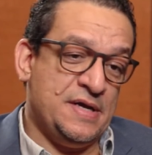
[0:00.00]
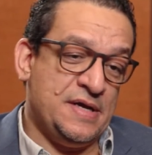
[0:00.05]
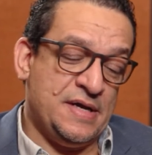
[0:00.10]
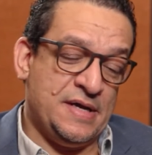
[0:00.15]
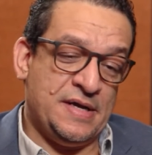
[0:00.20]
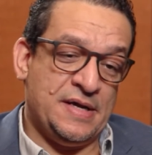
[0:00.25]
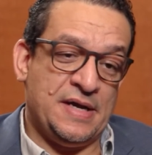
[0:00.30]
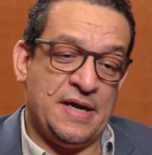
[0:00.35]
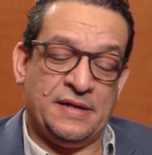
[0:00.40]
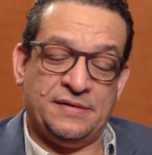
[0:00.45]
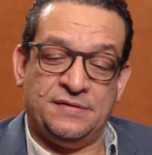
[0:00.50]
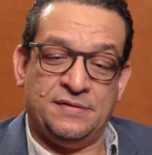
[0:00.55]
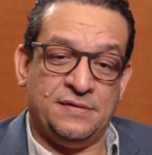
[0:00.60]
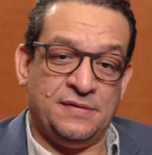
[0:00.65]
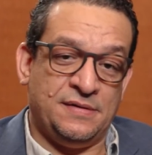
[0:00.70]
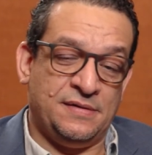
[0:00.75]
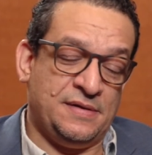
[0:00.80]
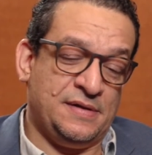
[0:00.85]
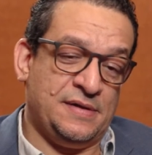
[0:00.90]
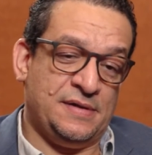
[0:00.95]
at the
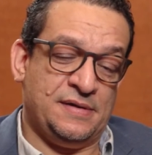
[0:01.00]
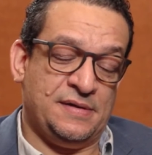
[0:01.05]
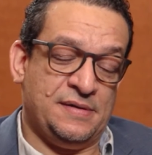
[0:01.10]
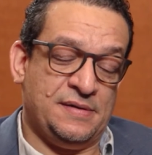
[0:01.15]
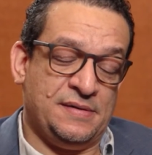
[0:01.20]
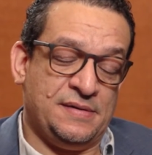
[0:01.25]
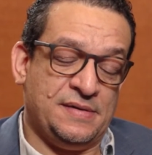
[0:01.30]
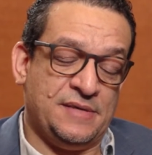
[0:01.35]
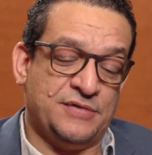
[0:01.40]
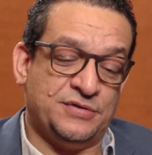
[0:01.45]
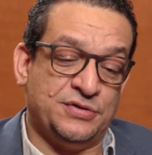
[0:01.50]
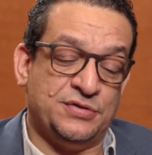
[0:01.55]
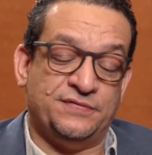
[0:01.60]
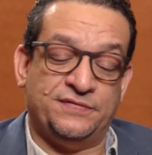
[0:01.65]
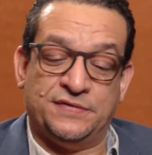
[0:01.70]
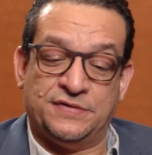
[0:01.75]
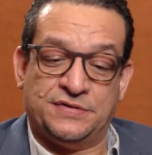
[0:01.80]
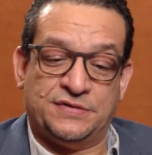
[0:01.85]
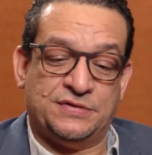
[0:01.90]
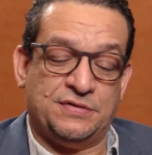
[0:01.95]

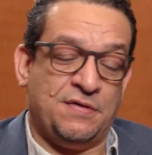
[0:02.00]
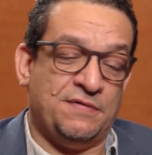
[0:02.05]
surface